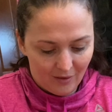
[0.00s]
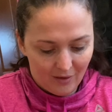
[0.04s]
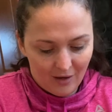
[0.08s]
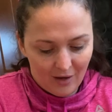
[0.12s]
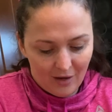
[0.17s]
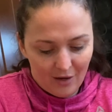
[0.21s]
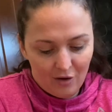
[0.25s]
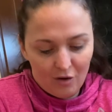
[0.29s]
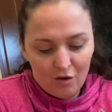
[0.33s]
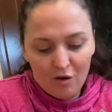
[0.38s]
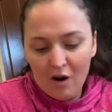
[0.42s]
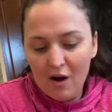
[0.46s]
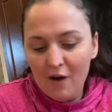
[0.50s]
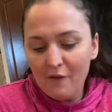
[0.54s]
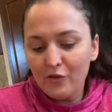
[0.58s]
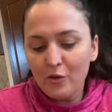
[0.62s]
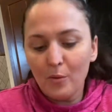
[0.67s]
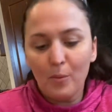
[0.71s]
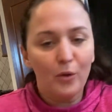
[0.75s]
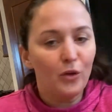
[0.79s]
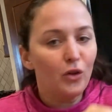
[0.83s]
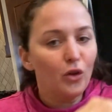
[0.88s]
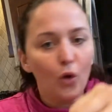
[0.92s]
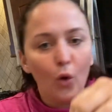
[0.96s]
You don't have to
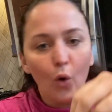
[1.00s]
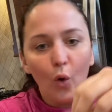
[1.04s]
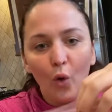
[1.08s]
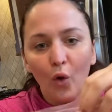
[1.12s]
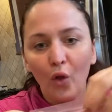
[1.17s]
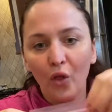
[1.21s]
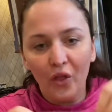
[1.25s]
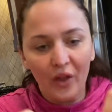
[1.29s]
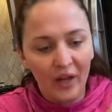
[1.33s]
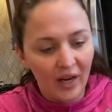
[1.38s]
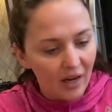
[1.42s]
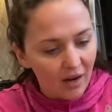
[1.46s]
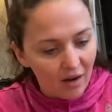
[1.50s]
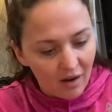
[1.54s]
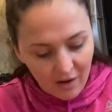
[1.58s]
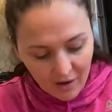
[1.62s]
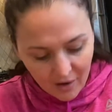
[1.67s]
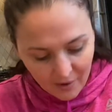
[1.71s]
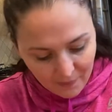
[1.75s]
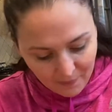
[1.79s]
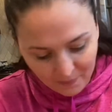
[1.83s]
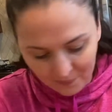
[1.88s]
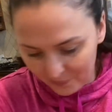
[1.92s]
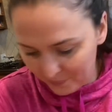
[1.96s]
put the whole thing
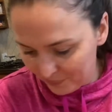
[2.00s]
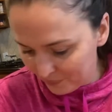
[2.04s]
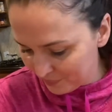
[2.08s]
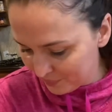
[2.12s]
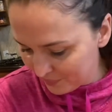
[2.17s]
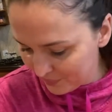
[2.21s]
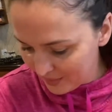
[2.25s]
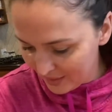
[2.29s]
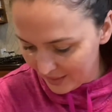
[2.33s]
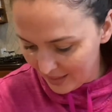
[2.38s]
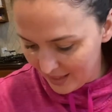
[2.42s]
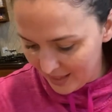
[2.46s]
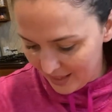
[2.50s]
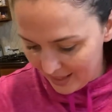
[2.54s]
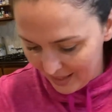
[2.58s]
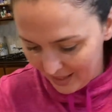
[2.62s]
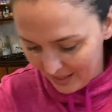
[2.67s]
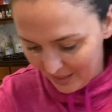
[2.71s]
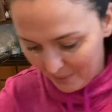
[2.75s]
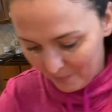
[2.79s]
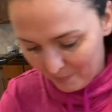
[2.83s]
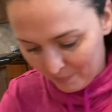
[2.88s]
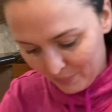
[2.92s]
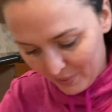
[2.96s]
on,
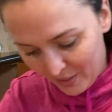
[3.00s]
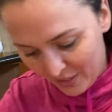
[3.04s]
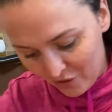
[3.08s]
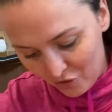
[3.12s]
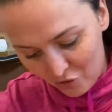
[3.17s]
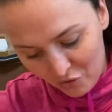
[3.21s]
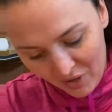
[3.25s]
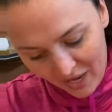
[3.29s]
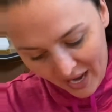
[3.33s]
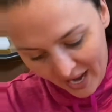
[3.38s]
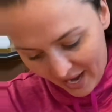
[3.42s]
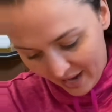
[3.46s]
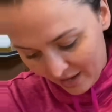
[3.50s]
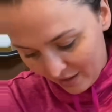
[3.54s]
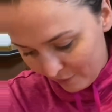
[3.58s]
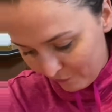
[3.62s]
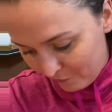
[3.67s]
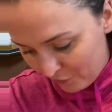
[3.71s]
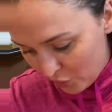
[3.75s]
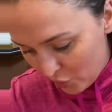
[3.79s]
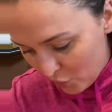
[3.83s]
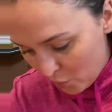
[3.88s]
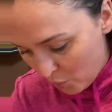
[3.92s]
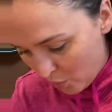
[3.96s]
but you can
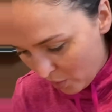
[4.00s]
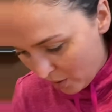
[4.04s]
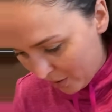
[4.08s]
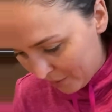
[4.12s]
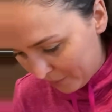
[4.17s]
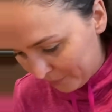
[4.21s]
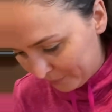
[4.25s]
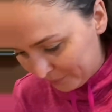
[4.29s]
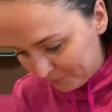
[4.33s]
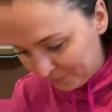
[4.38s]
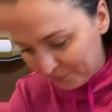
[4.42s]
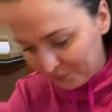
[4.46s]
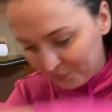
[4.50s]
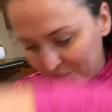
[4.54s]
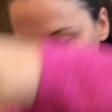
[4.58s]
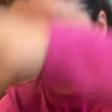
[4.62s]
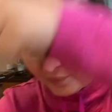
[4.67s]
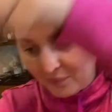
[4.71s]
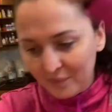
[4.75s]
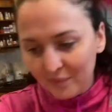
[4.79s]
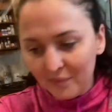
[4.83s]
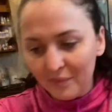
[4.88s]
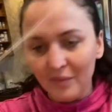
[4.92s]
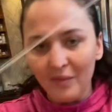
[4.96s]
if you want.
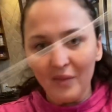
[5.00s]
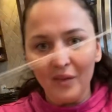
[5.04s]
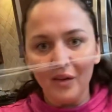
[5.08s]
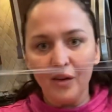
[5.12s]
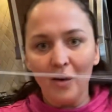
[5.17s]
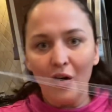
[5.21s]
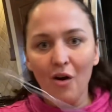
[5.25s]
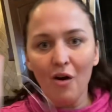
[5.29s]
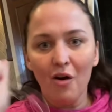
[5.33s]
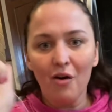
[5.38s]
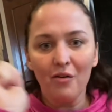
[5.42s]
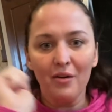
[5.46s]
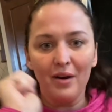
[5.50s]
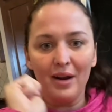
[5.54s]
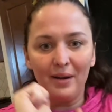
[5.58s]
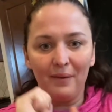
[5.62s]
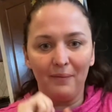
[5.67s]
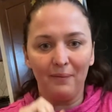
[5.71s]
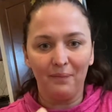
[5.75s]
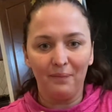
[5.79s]
All right.